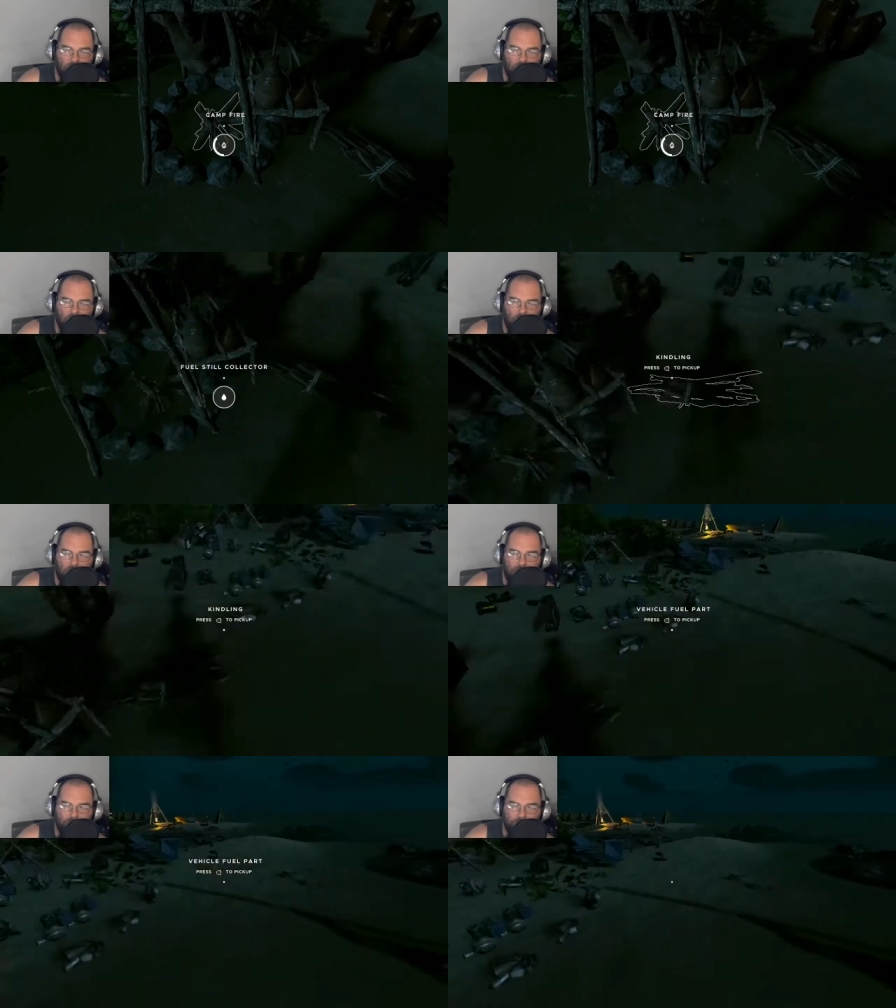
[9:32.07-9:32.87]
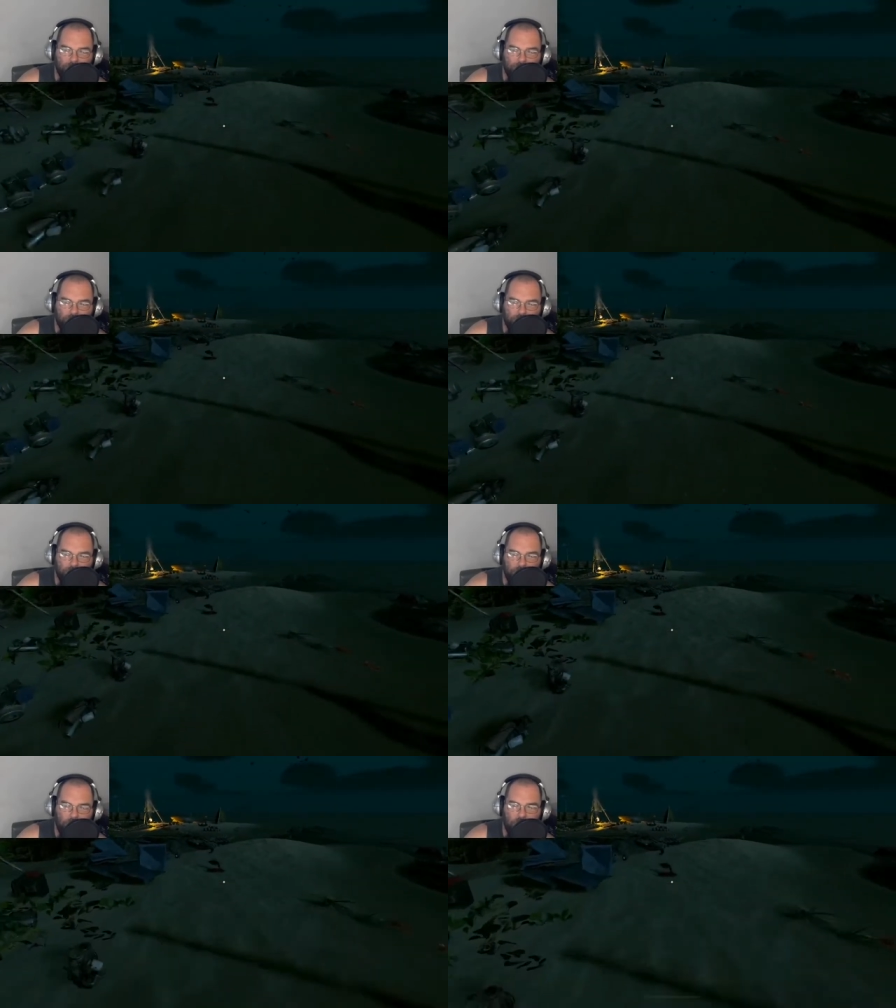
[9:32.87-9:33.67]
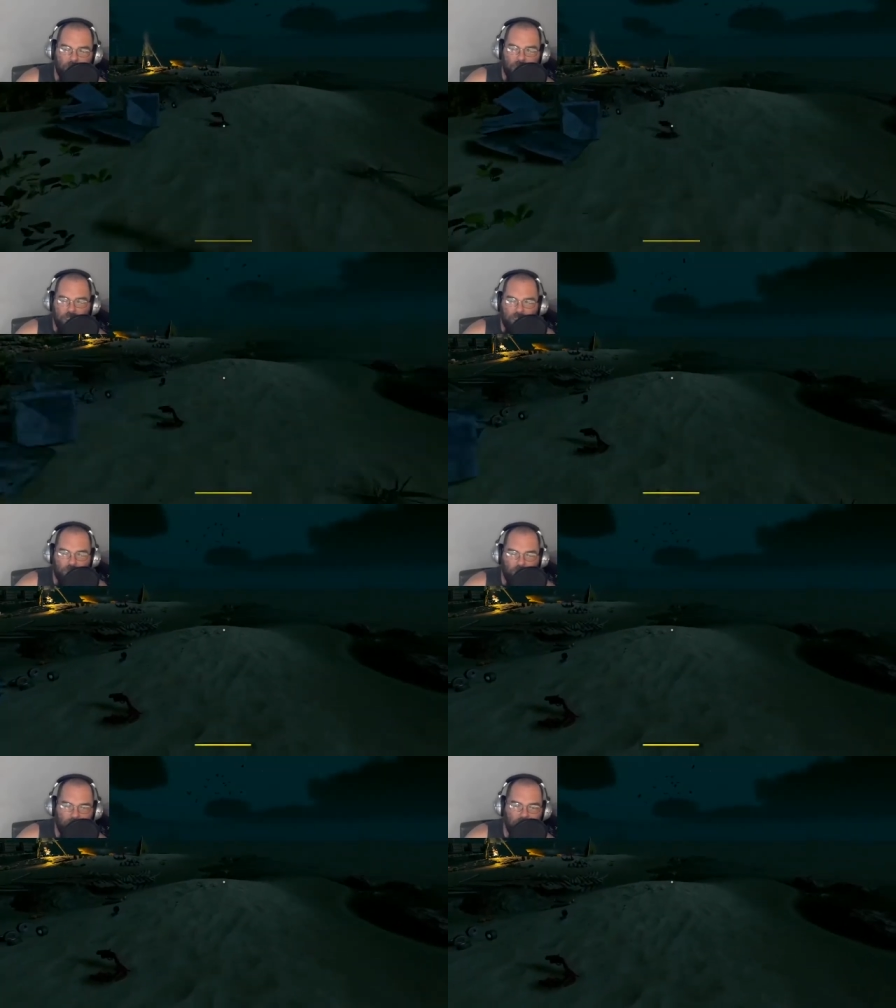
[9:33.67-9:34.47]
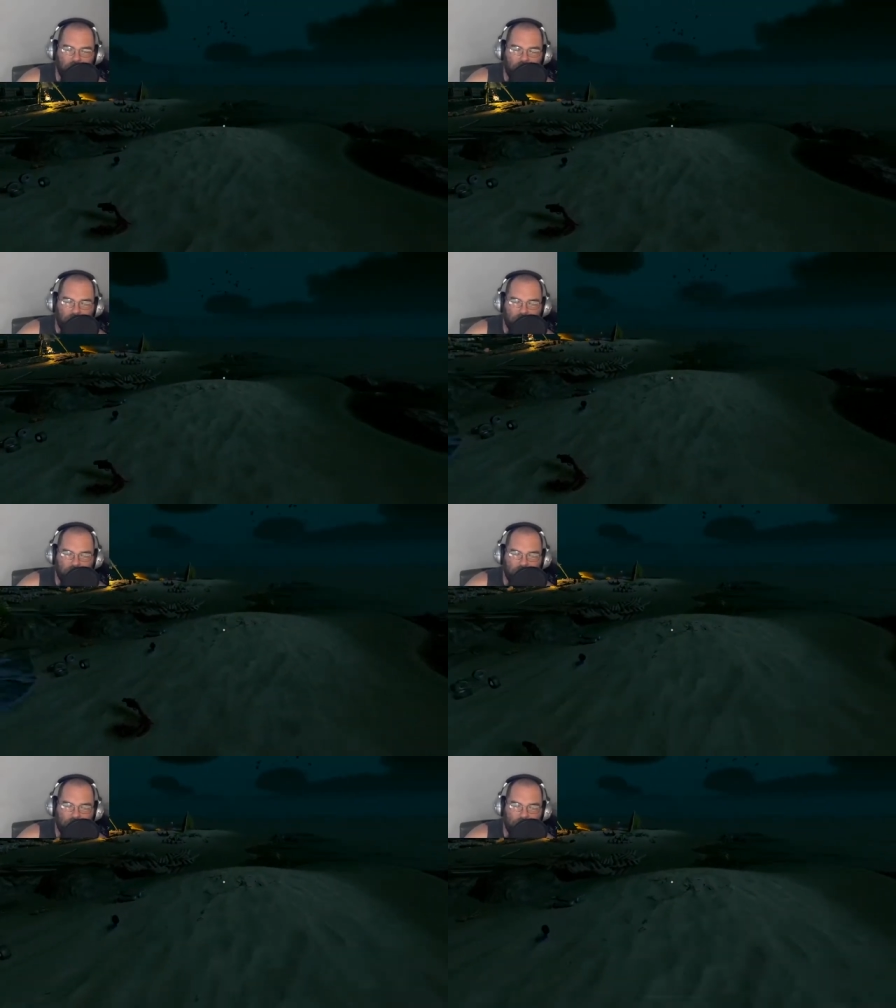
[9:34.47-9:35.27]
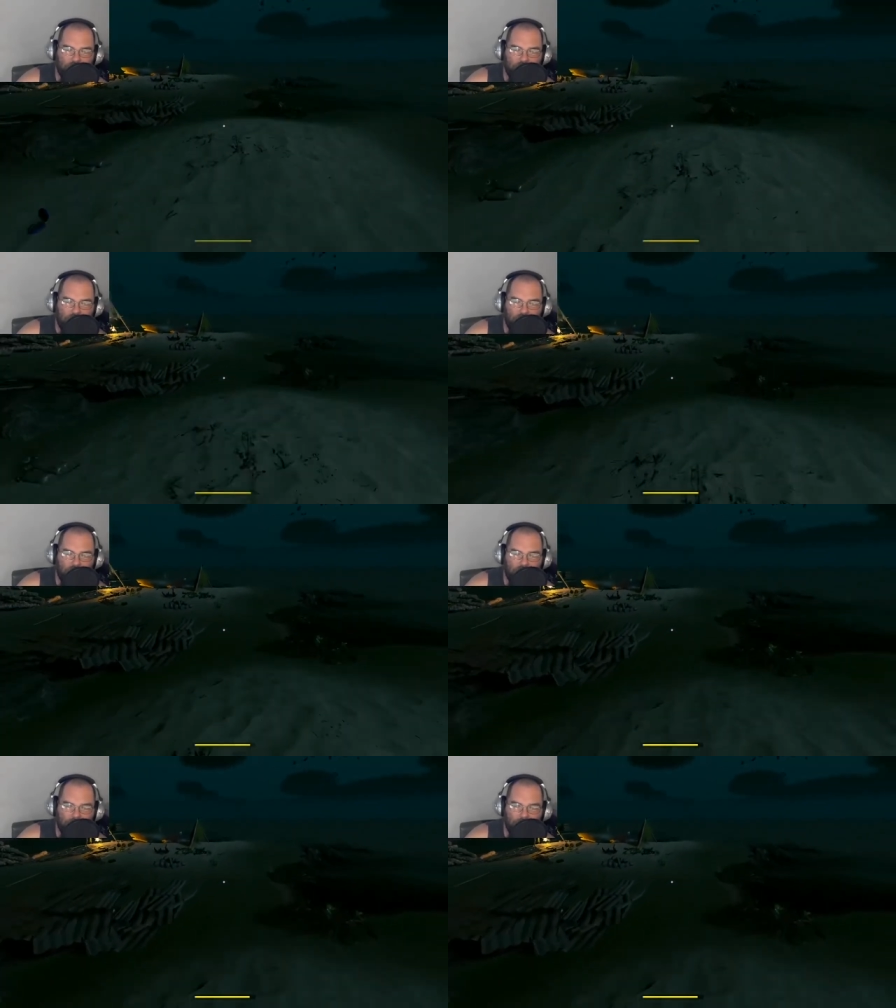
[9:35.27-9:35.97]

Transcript: Alright, that's what I need to do. I need to collect sticks and